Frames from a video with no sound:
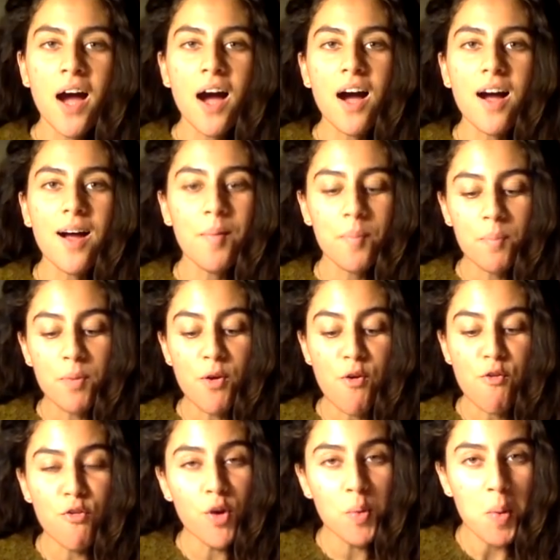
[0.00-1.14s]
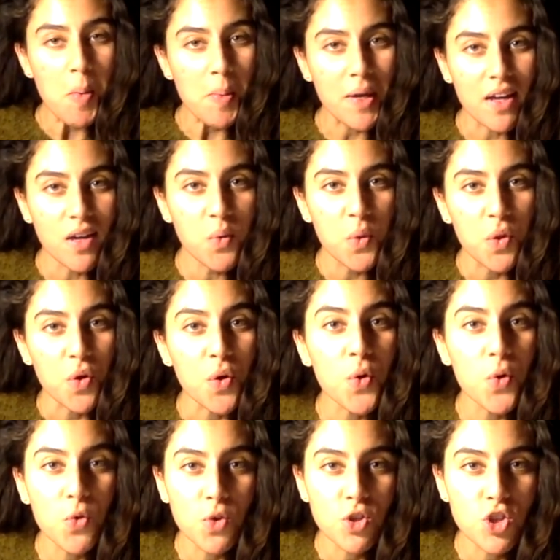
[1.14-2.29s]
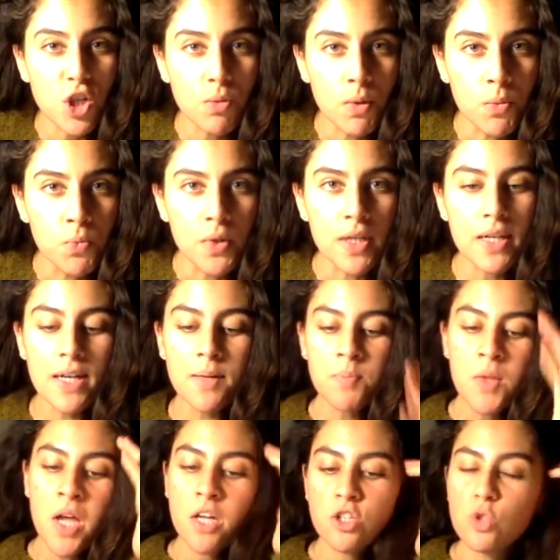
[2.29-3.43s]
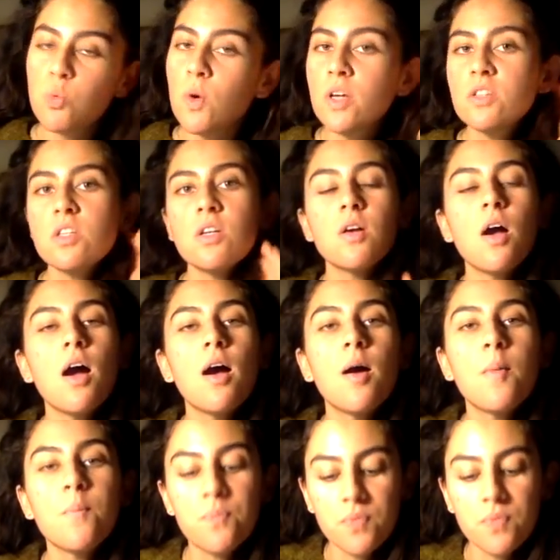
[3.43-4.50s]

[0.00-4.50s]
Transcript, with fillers: Um, before we begin with your early January reading, just wanted to um,